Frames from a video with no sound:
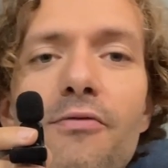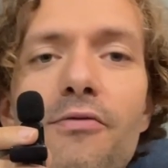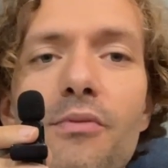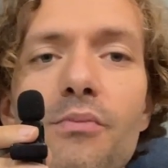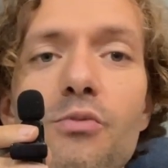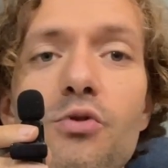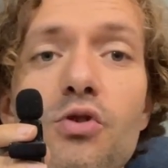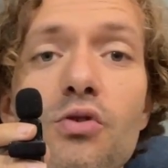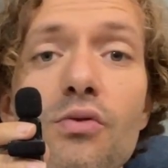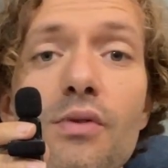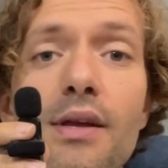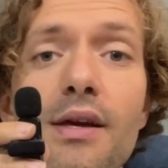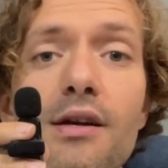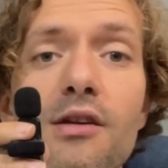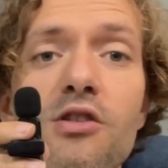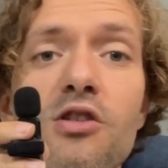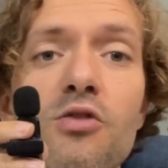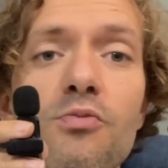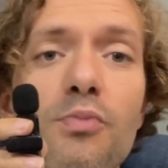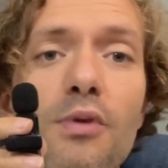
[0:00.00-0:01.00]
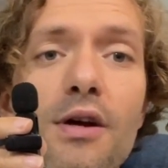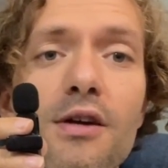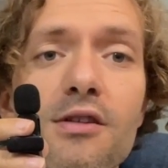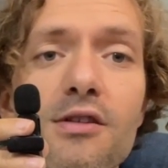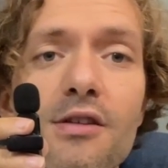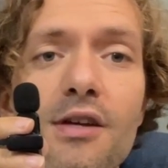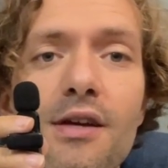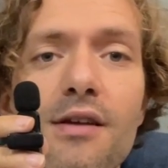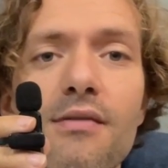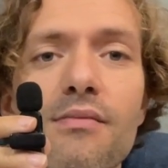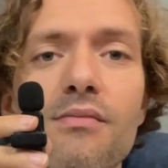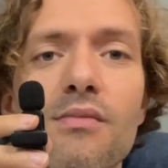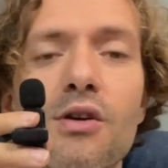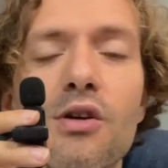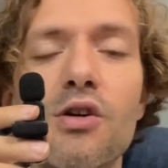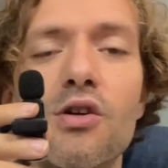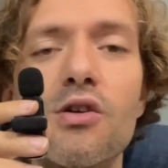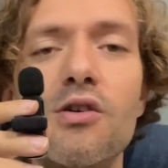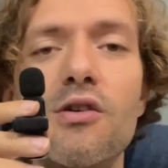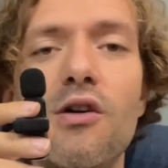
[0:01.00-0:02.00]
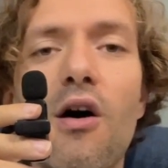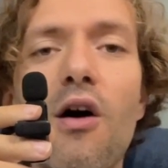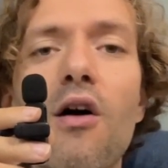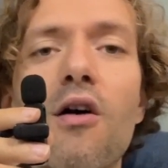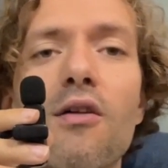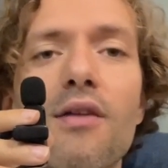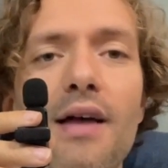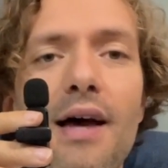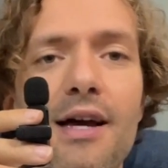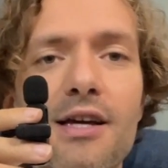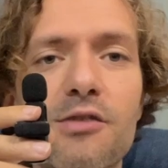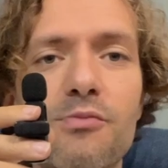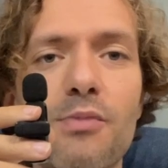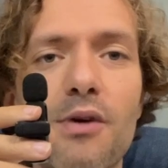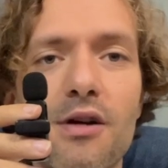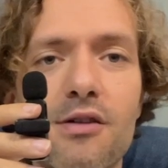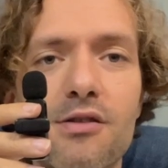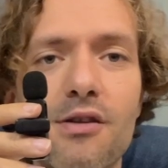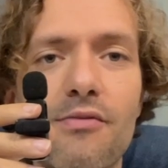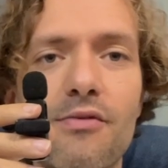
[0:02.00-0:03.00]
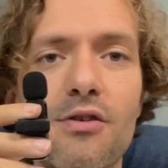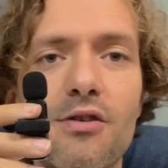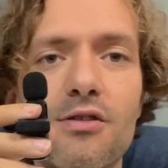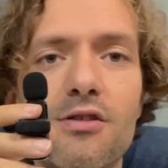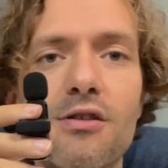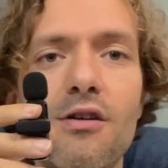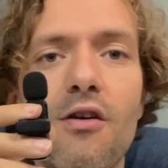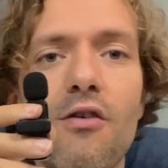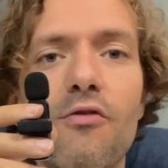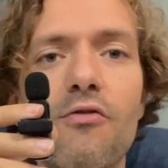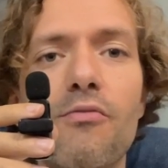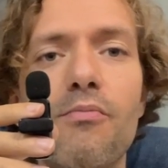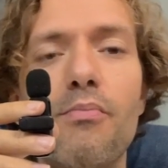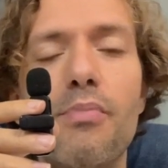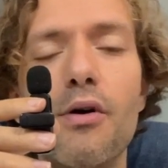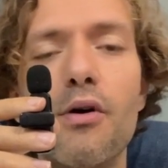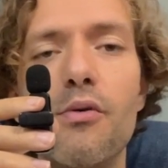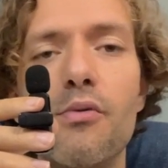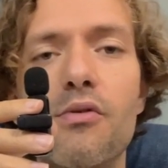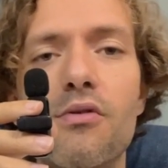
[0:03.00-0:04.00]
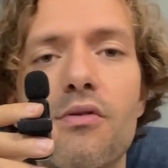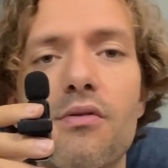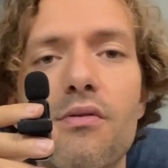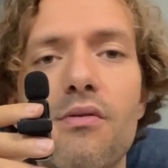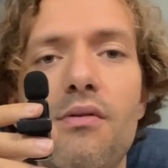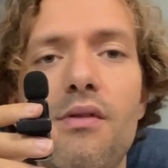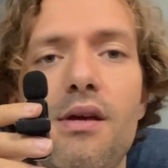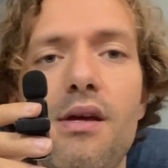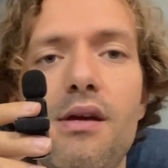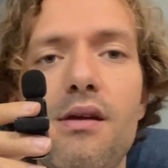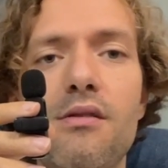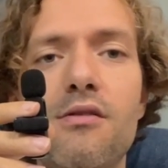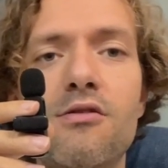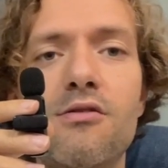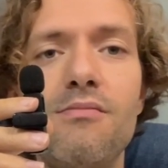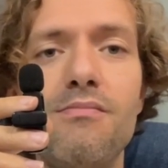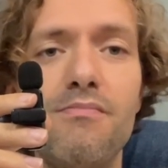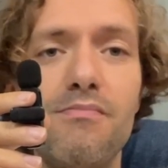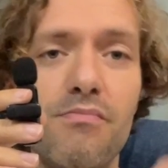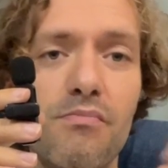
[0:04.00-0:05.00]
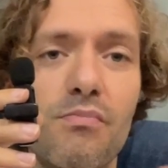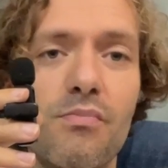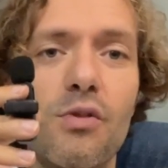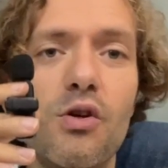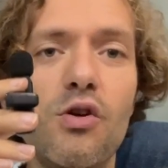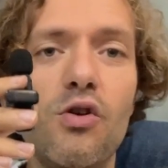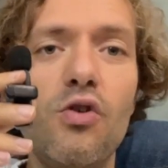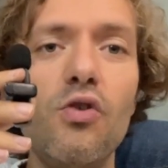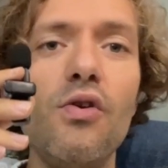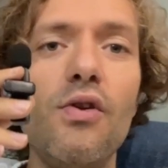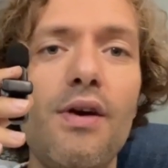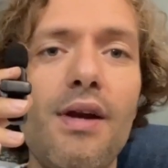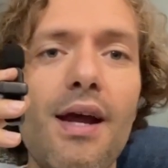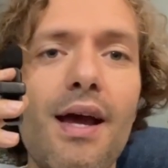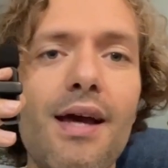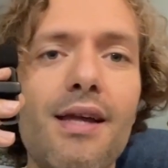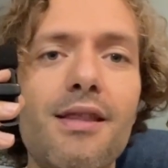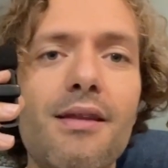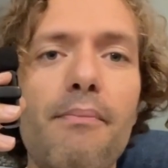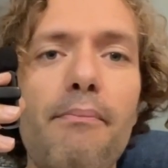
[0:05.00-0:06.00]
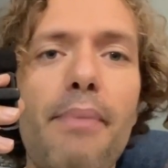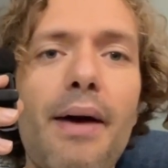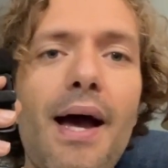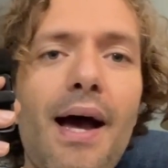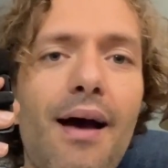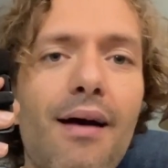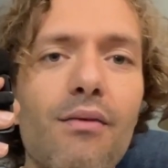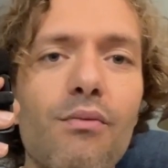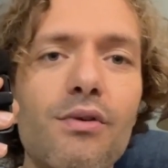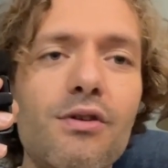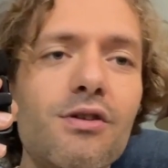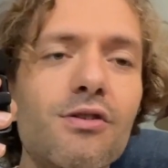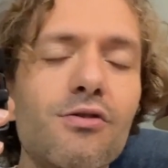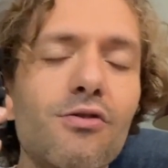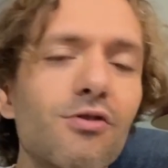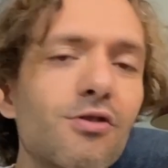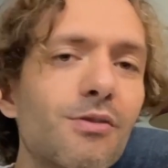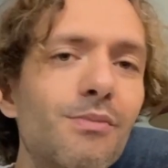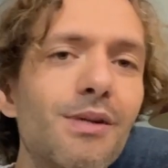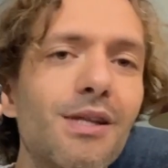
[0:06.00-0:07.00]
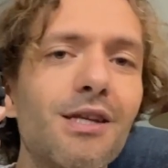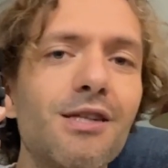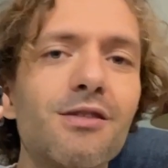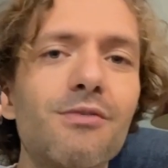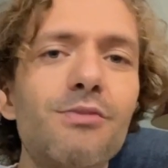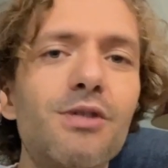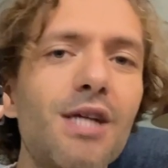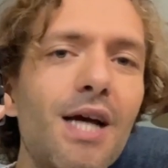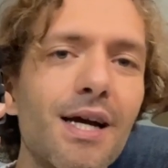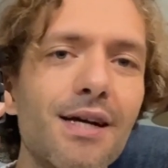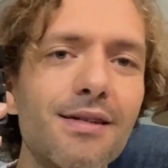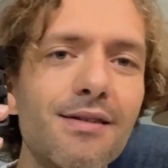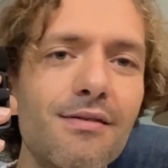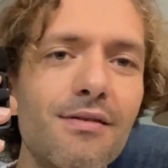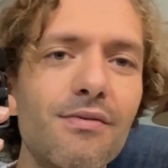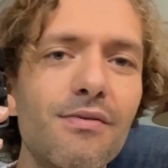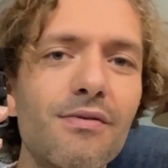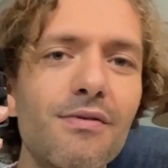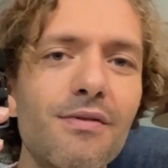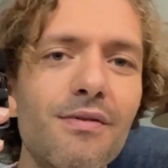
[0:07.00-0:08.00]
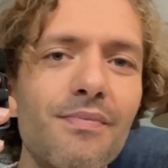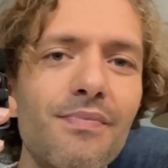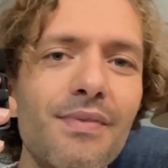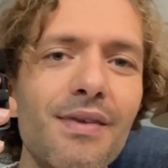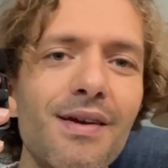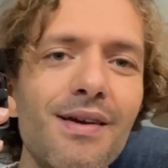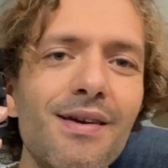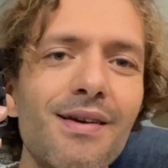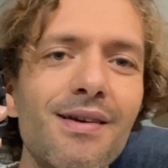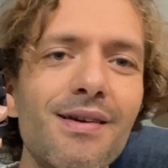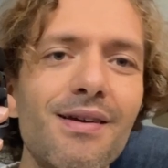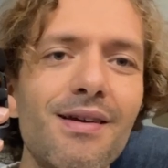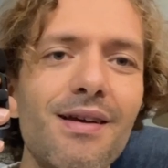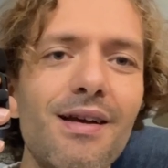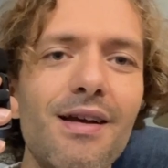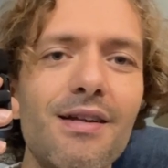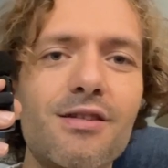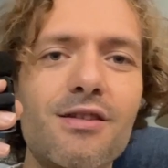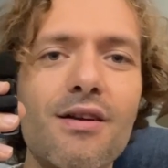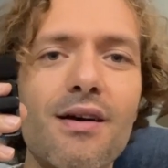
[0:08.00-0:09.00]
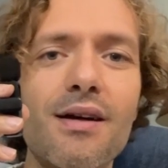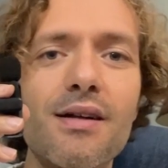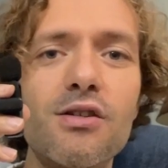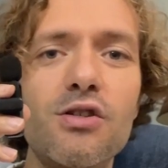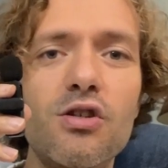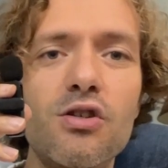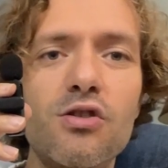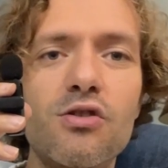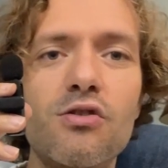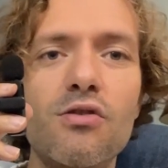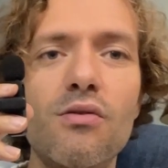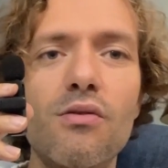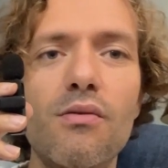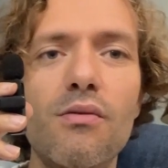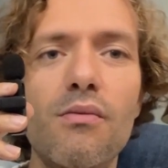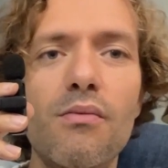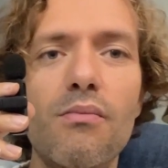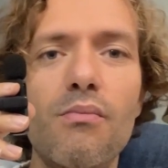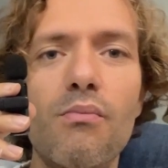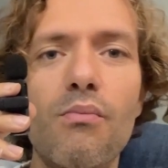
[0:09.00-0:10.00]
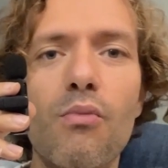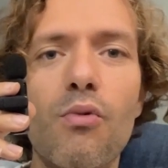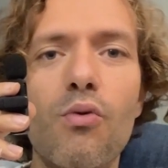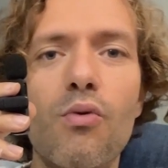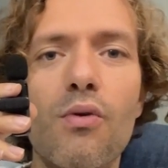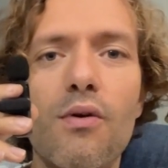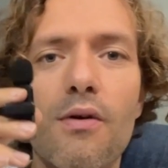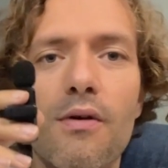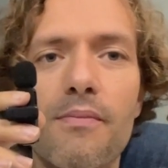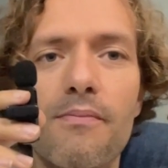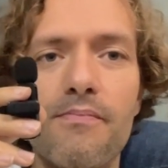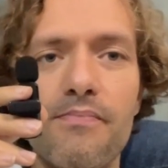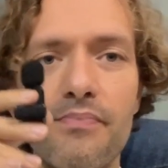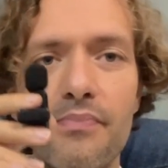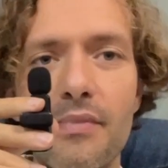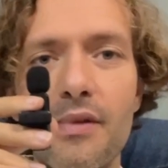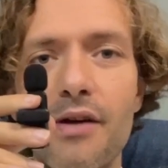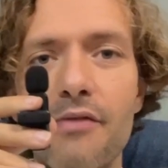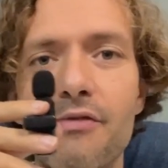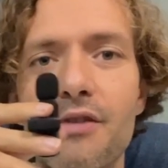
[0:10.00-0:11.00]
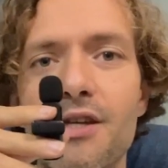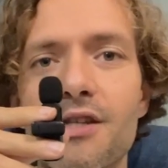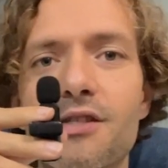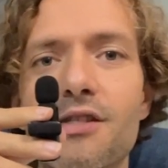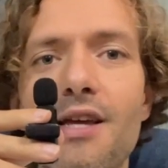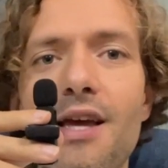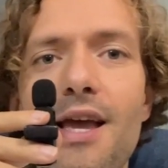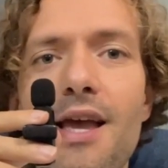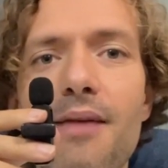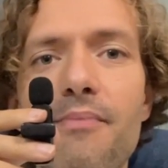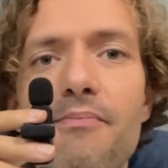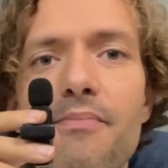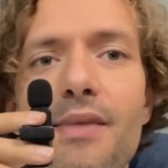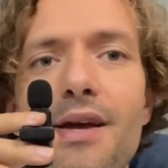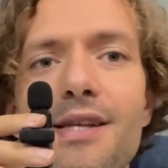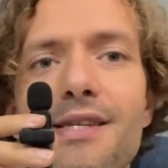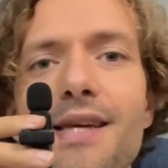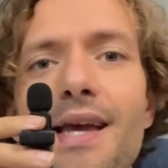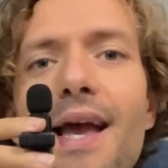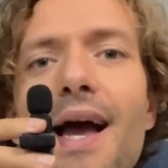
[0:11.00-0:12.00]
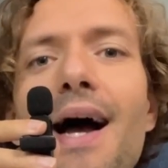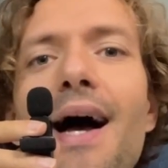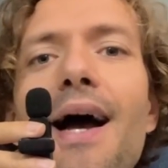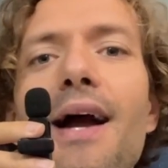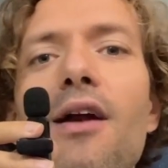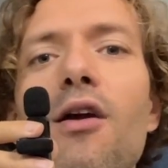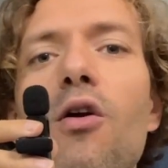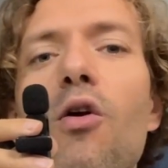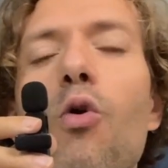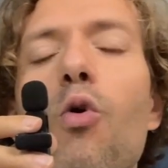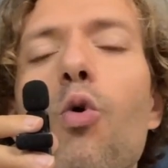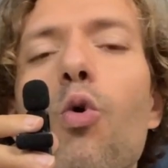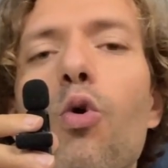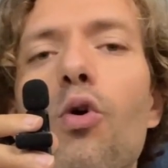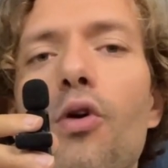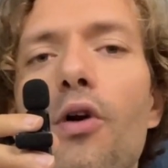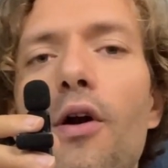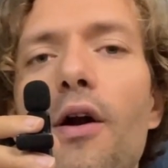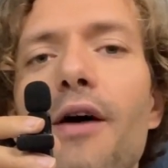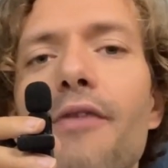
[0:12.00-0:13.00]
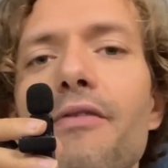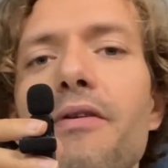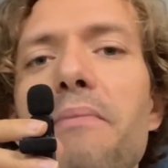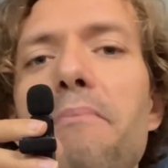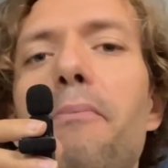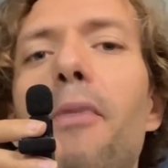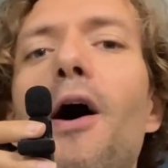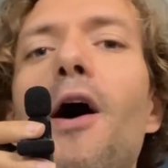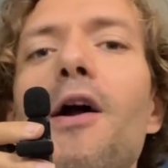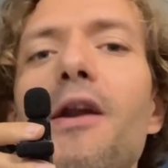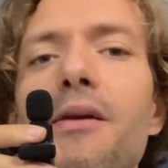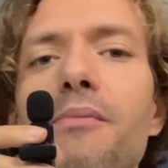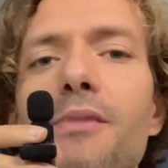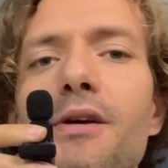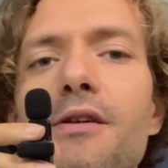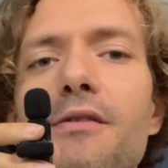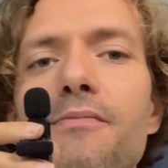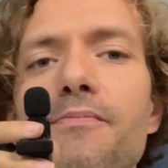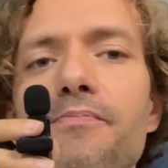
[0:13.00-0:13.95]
from truly expressing all aspects of yourself, both the good and the bad, which is ultimately subjective. It's not just more of the same, it's a higher order of embodiment.